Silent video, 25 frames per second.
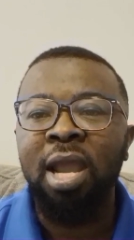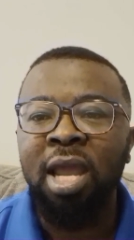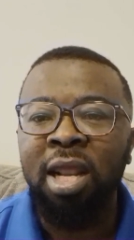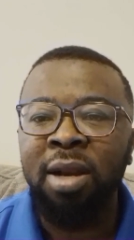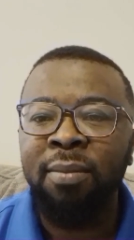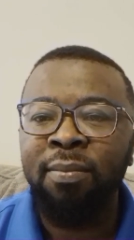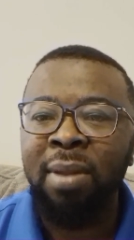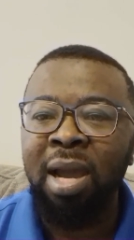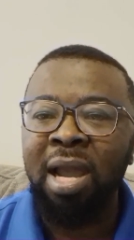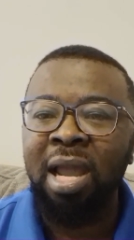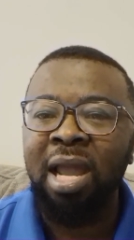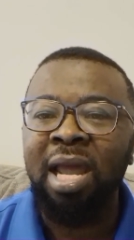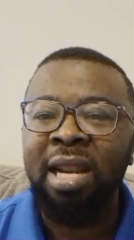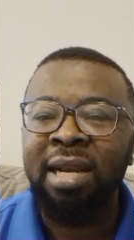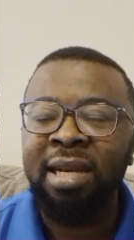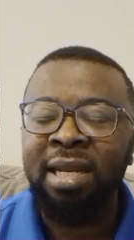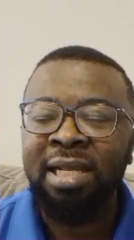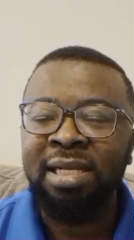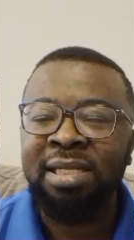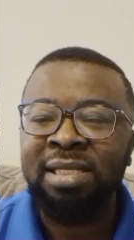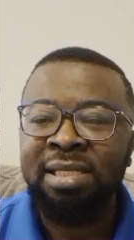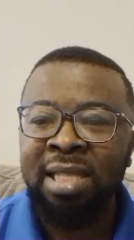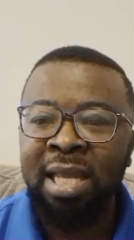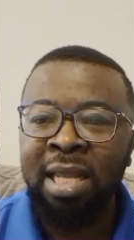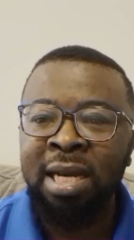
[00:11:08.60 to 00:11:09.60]
And by
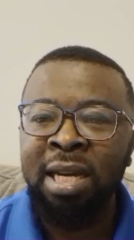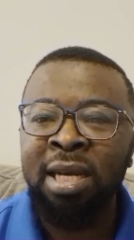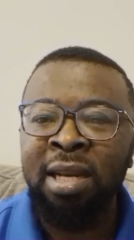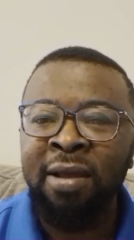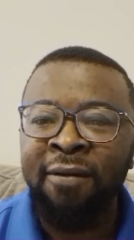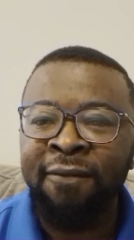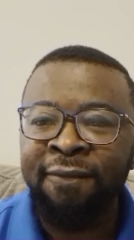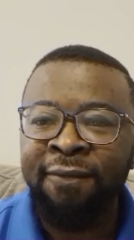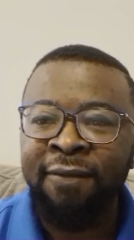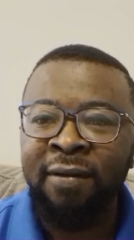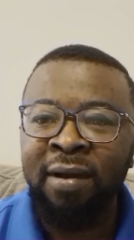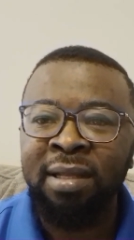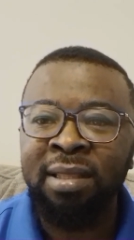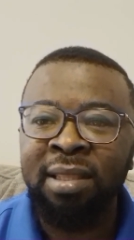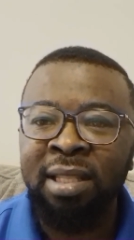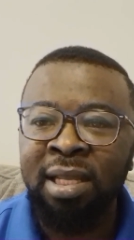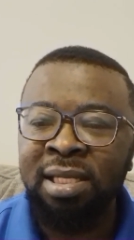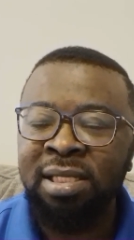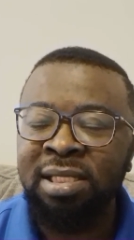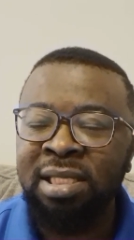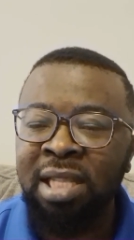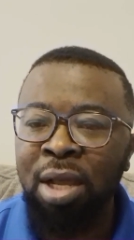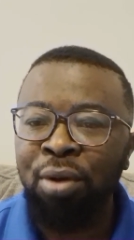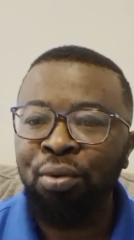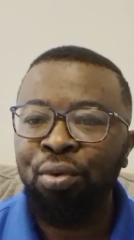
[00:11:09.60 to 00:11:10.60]
understanding the
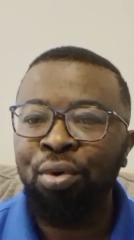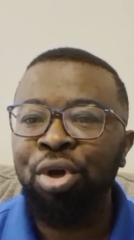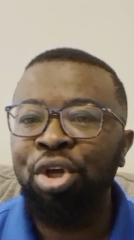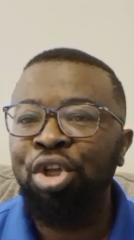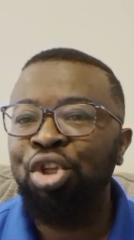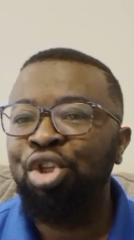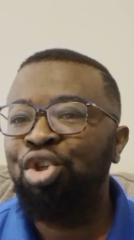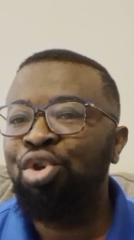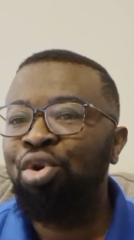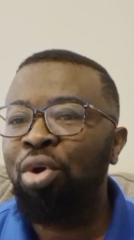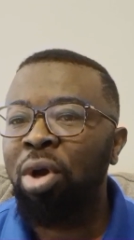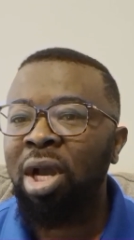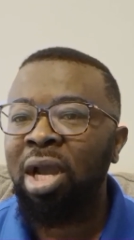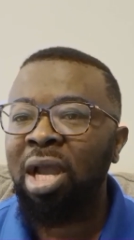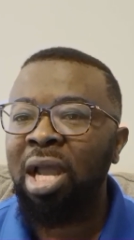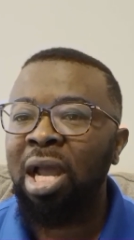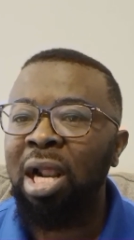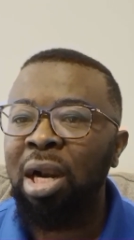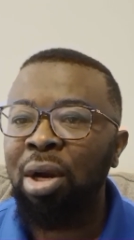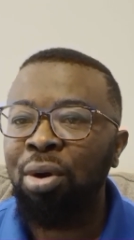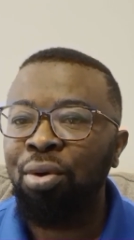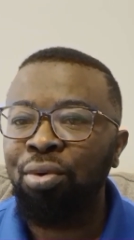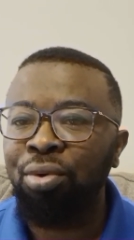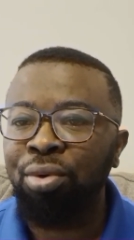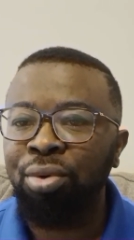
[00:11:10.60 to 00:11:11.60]
factors that go into your car
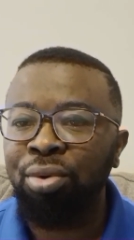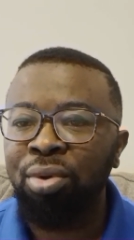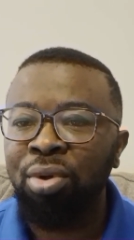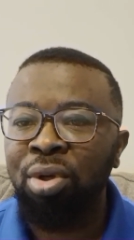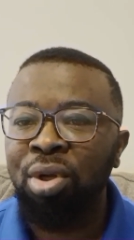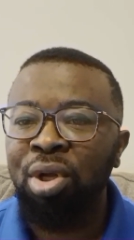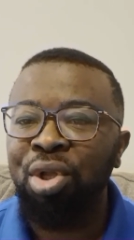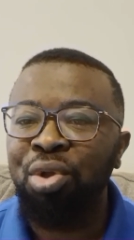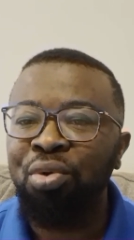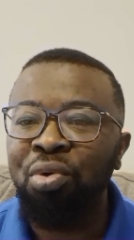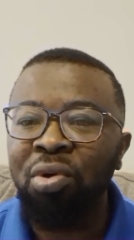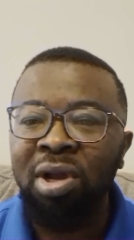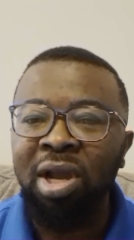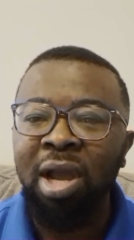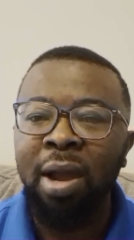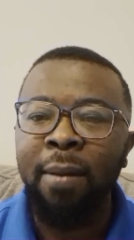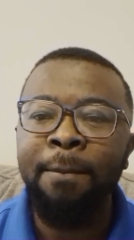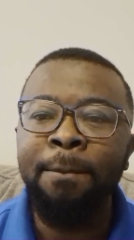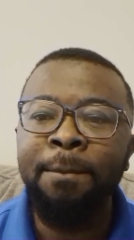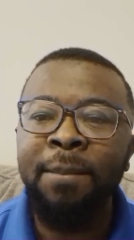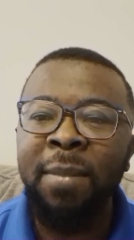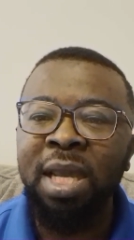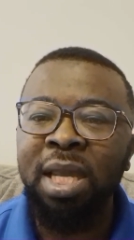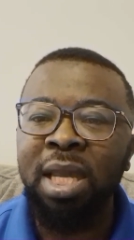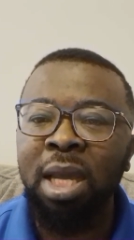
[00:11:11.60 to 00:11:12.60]
loan, you
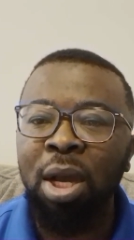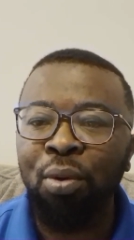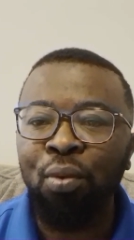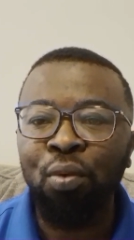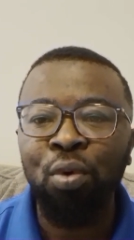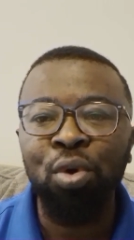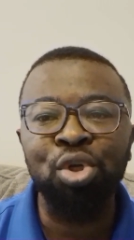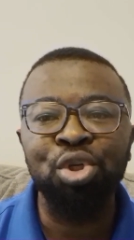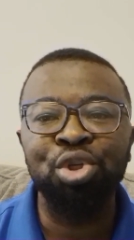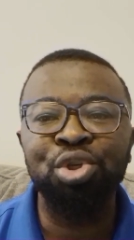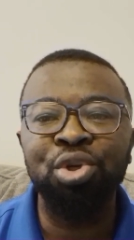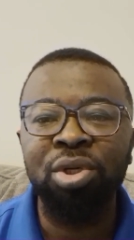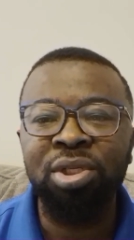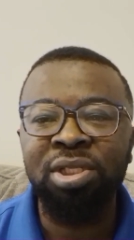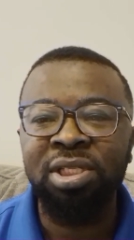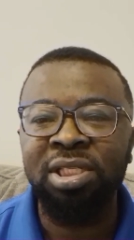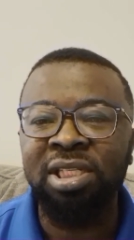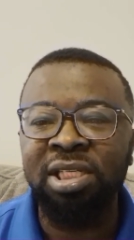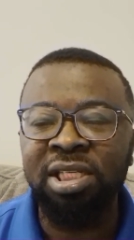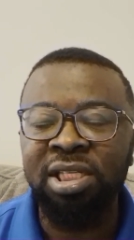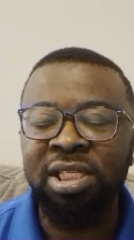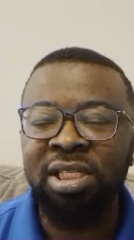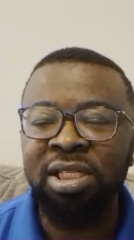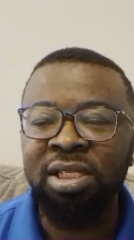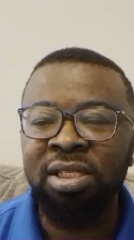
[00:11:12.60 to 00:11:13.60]
can make a conscious
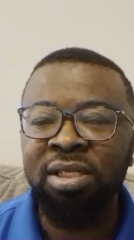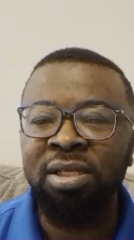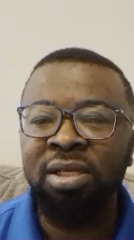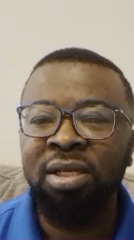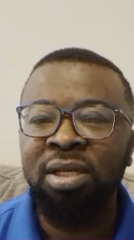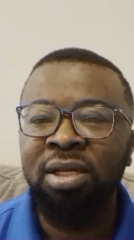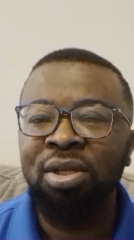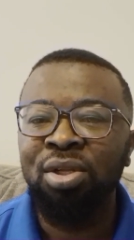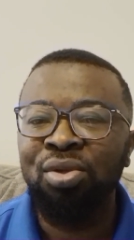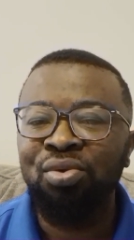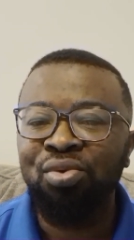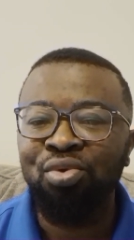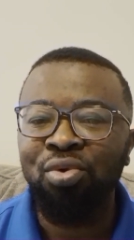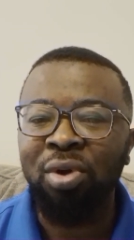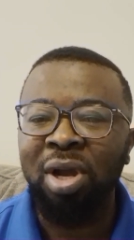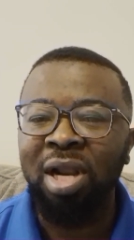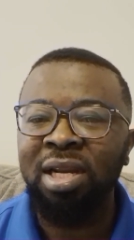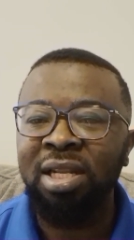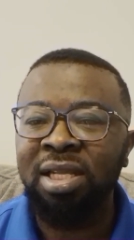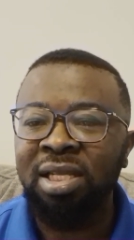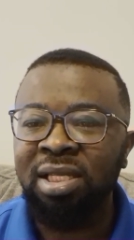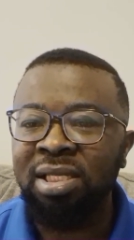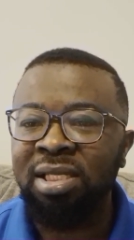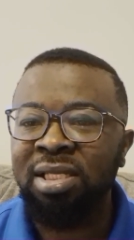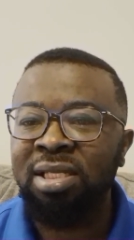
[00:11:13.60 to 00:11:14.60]
decision to at
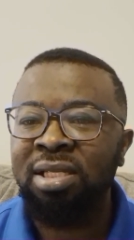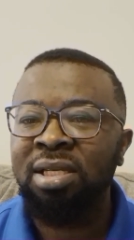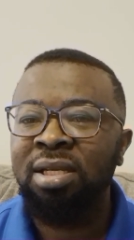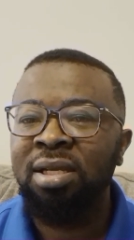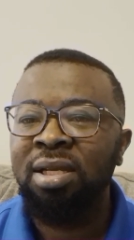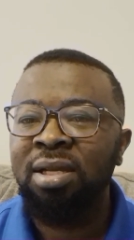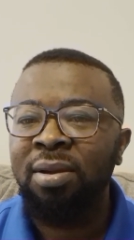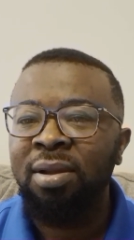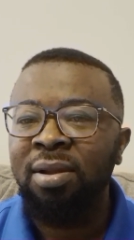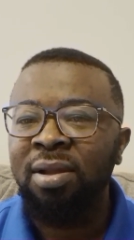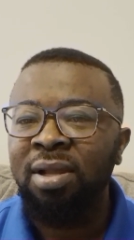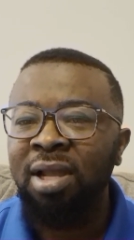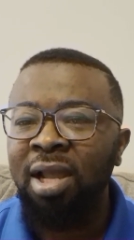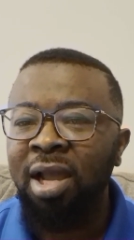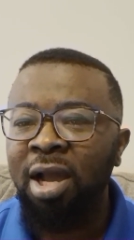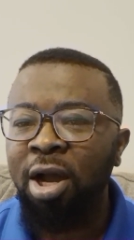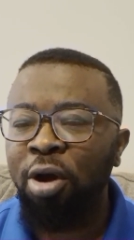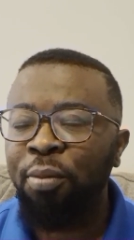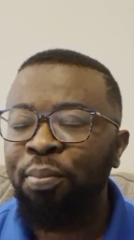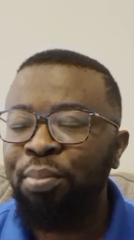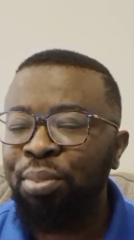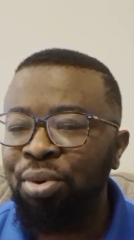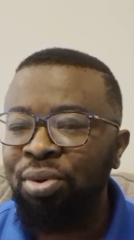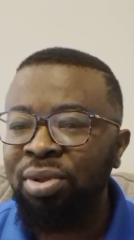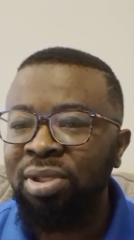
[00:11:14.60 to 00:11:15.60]
least
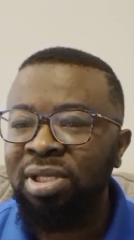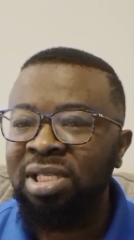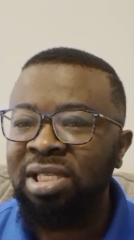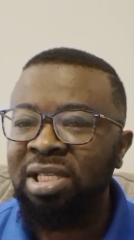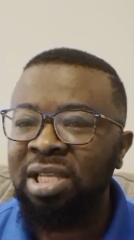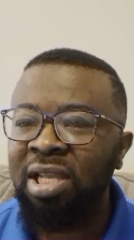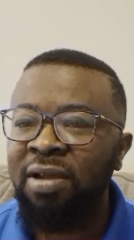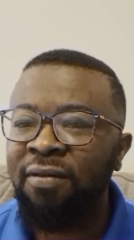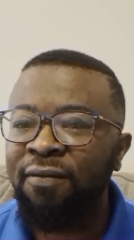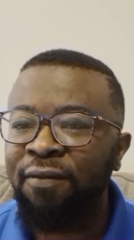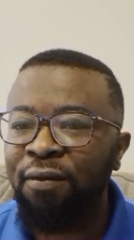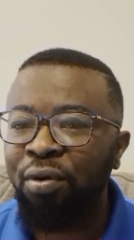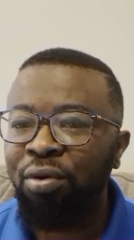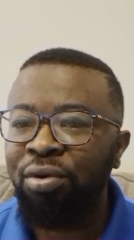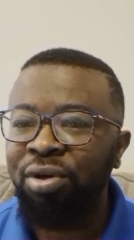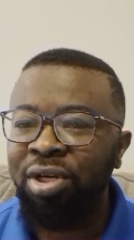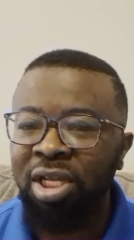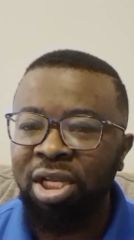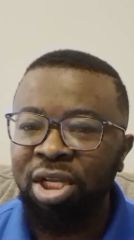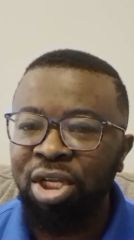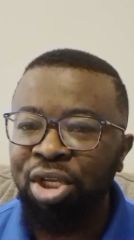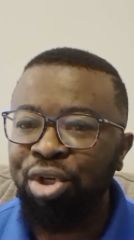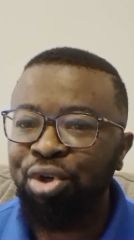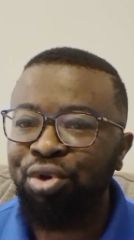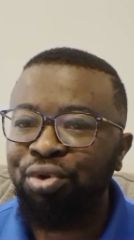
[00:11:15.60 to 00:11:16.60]
help you save on the
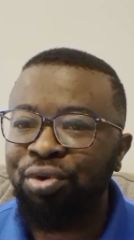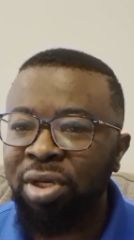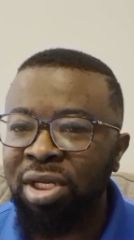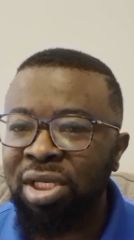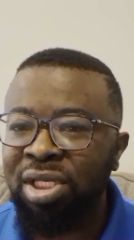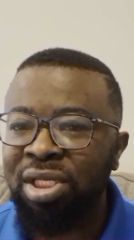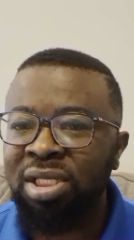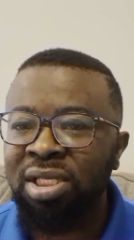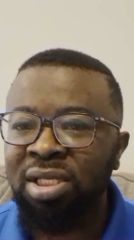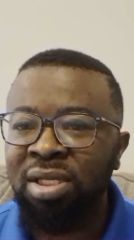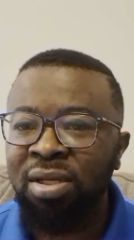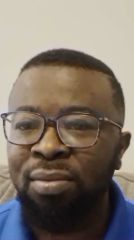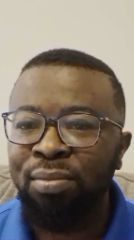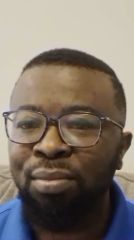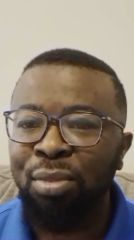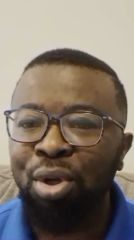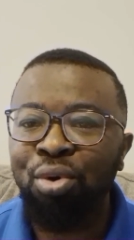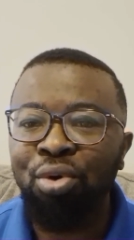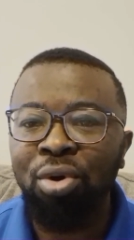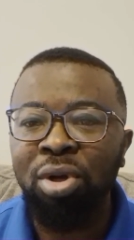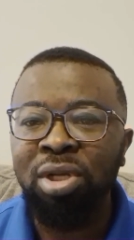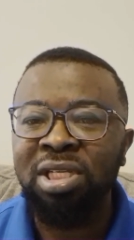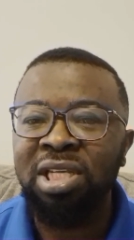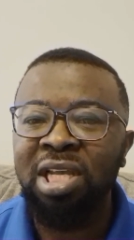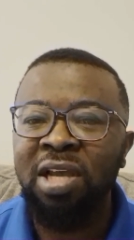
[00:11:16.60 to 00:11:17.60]
interest,
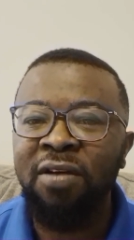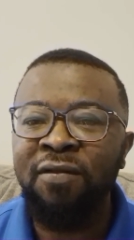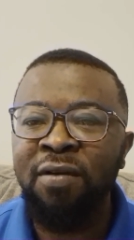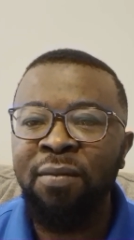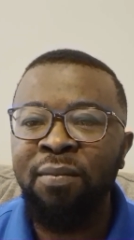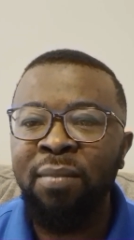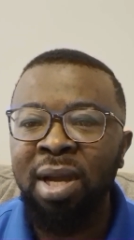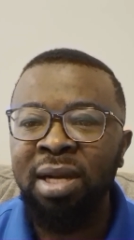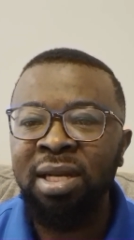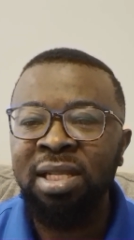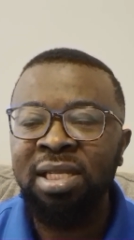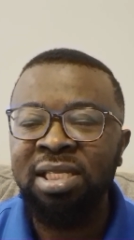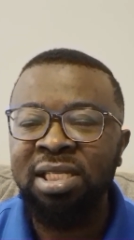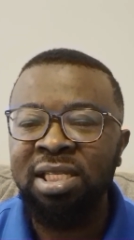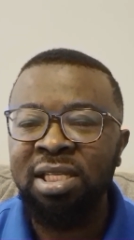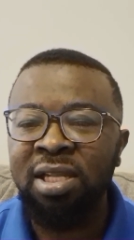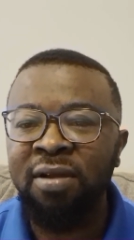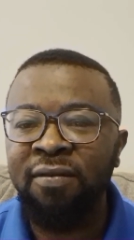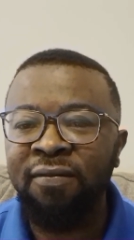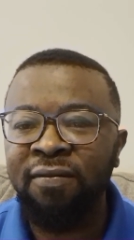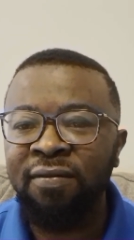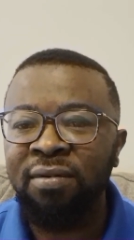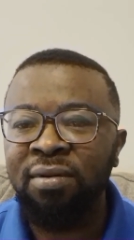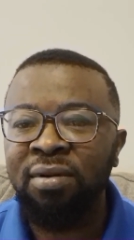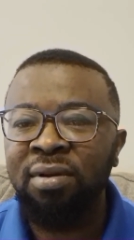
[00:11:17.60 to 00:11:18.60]
because every money
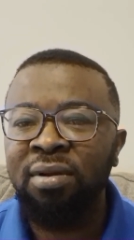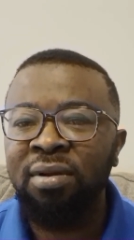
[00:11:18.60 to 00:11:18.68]
saved